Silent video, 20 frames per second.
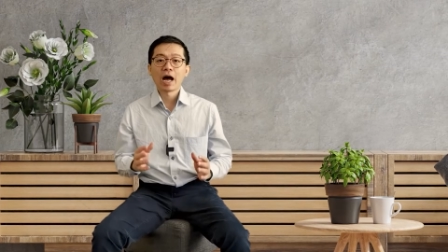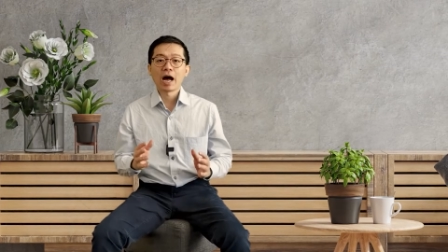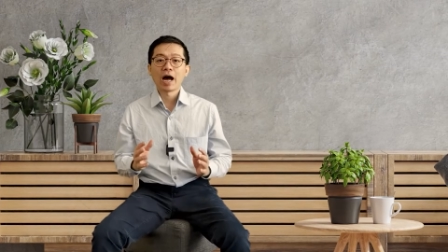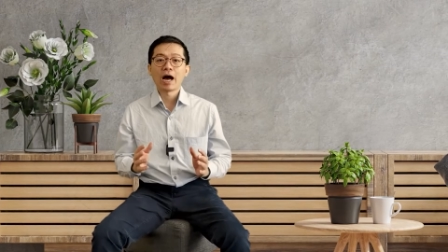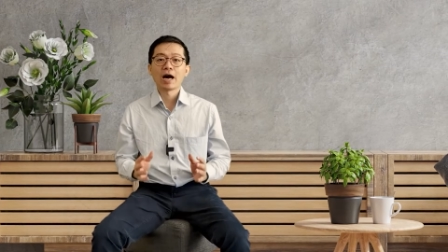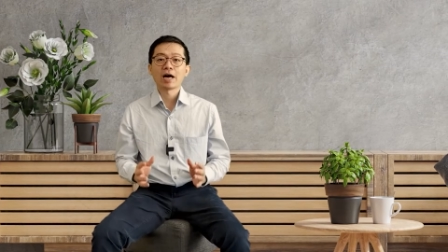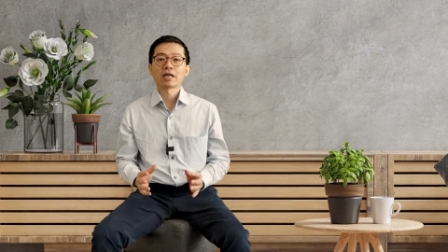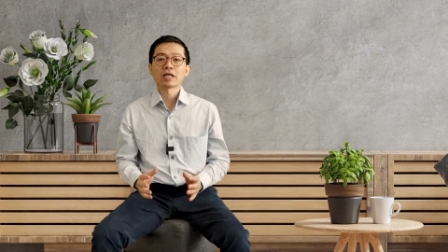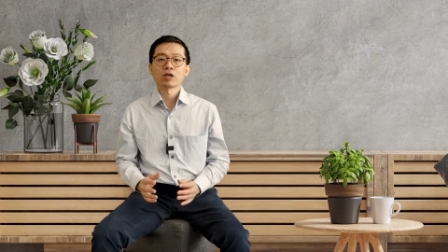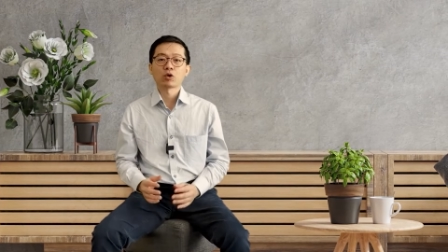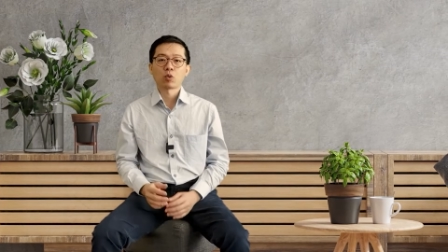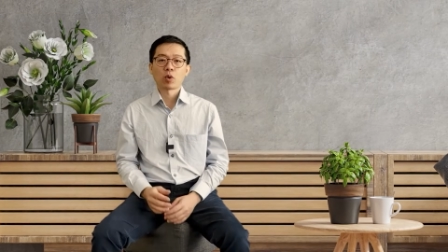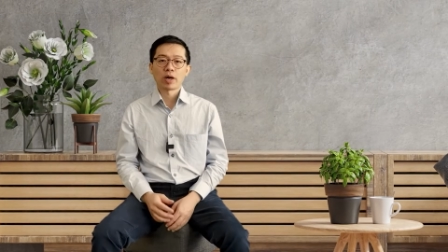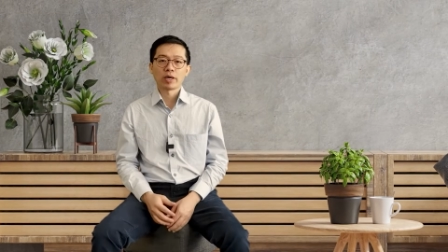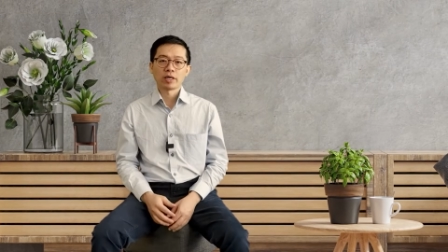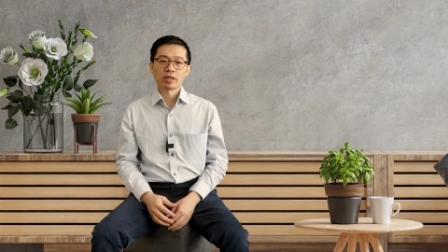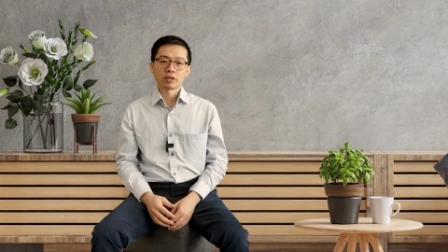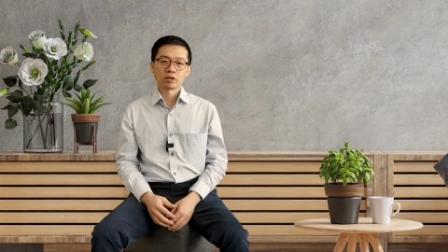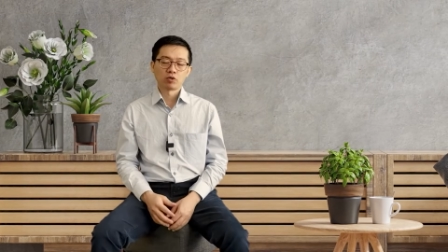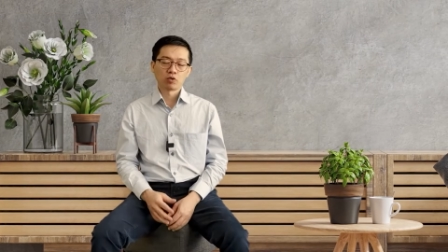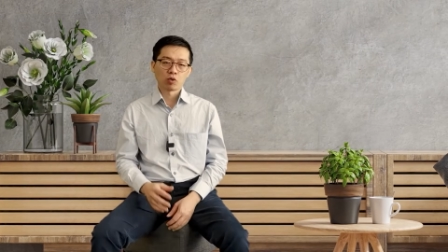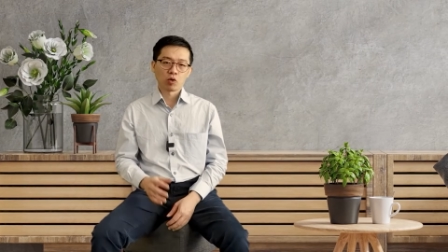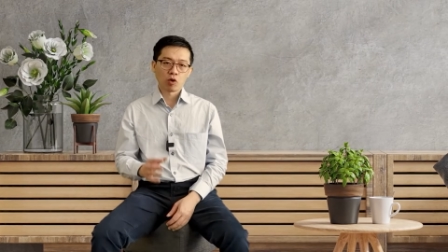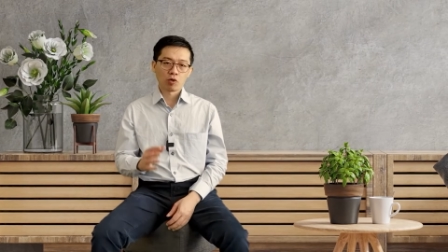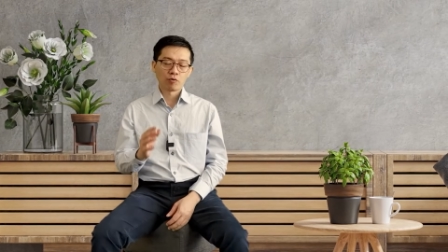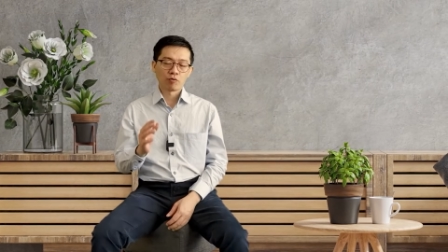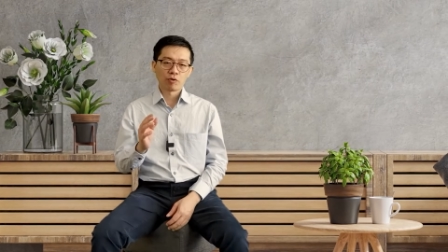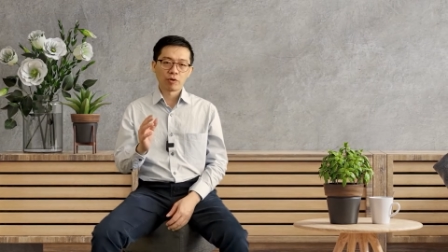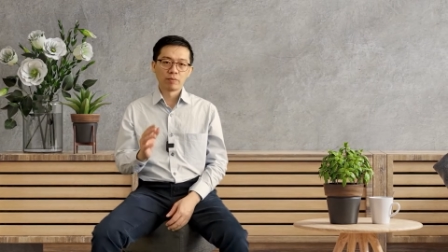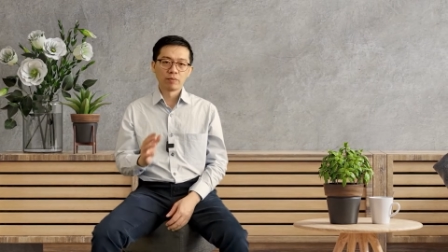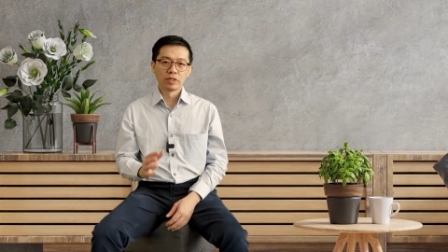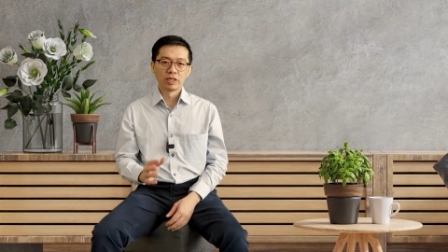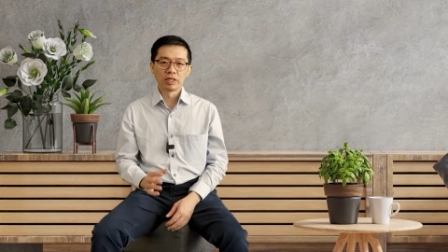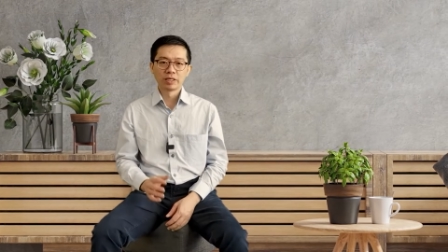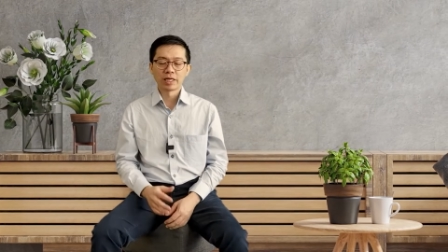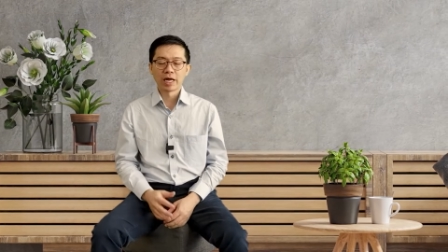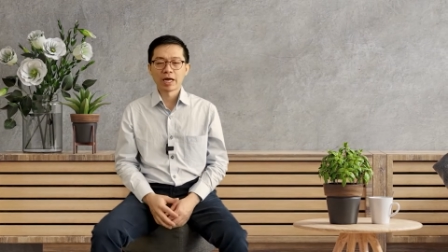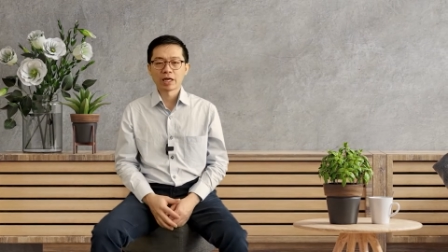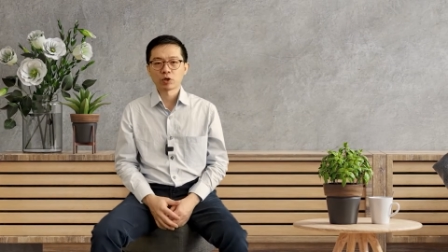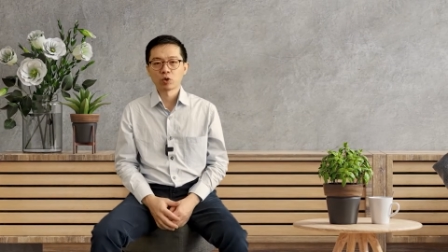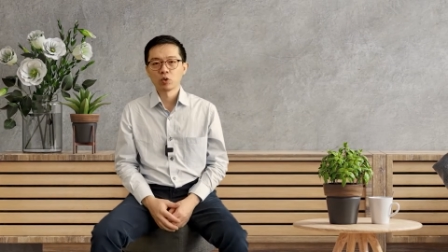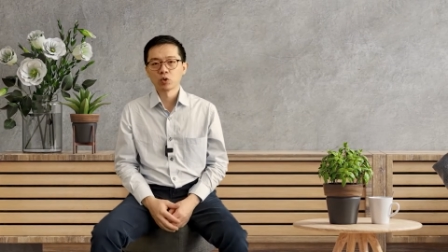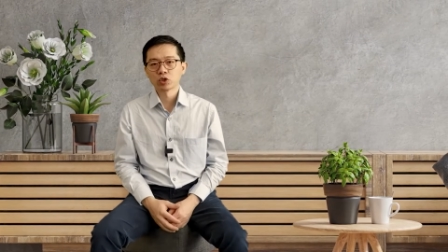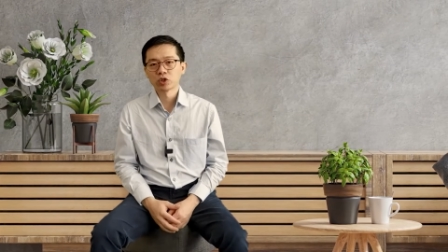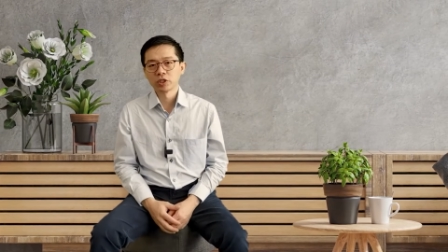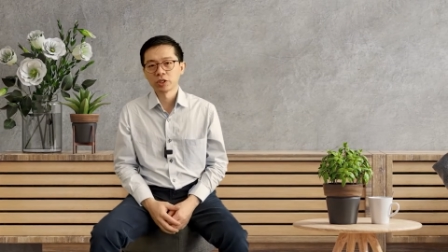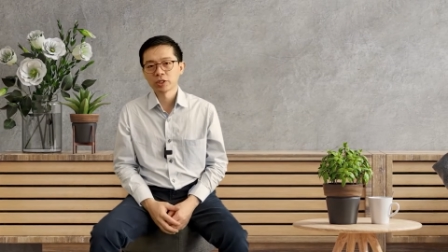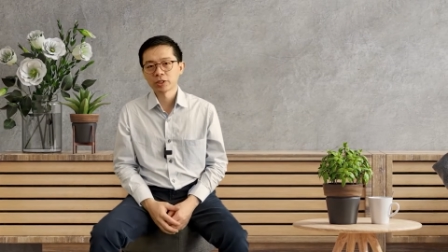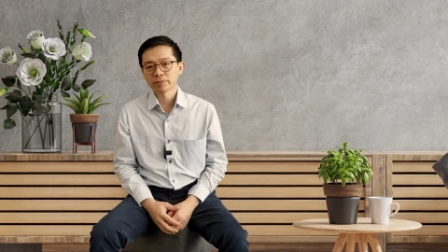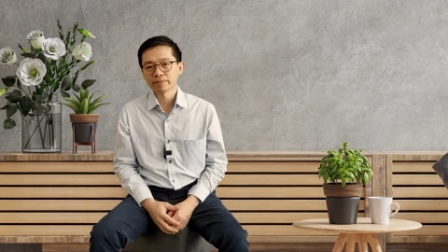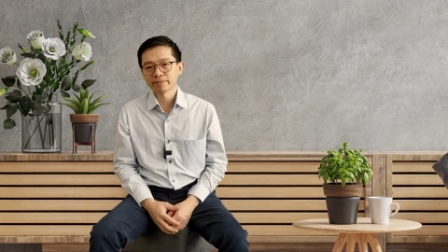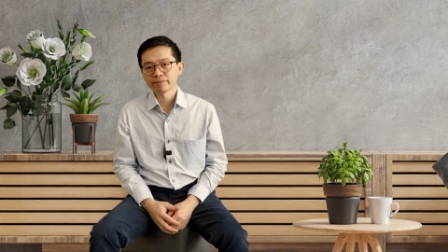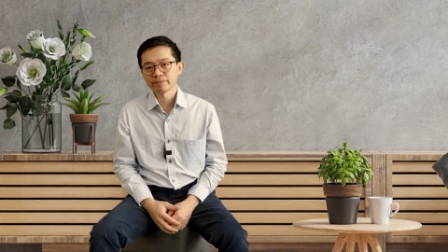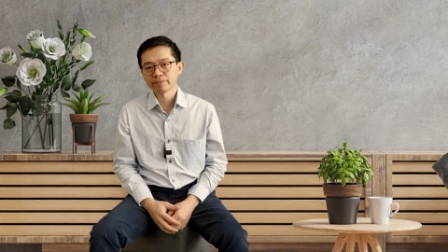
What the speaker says: are required to confirm the diagnosis.